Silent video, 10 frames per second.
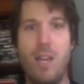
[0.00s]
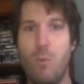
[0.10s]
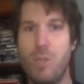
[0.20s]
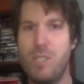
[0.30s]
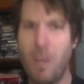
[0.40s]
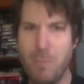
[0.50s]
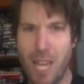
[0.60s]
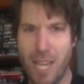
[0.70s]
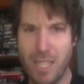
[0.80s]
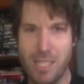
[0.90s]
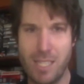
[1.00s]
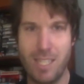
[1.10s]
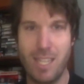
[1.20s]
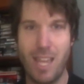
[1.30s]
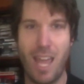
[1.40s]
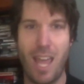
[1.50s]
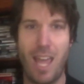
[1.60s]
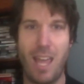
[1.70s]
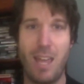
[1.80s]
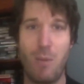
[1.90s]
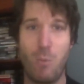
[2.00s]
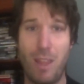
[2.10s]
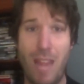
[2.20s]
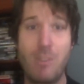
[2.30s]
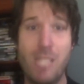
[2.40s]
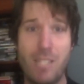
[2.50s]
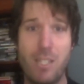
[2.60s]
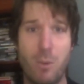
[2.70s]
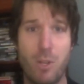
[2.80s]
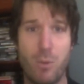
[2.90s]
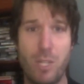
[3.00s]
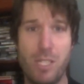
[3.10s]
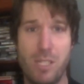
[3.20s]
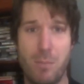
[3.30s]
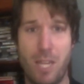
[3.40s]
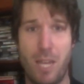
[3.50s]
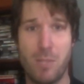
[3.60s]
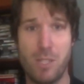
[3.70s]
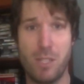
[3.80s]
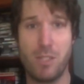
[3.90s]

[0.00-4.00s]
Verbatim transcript: with subtext and that was actually one of the reasons it became such a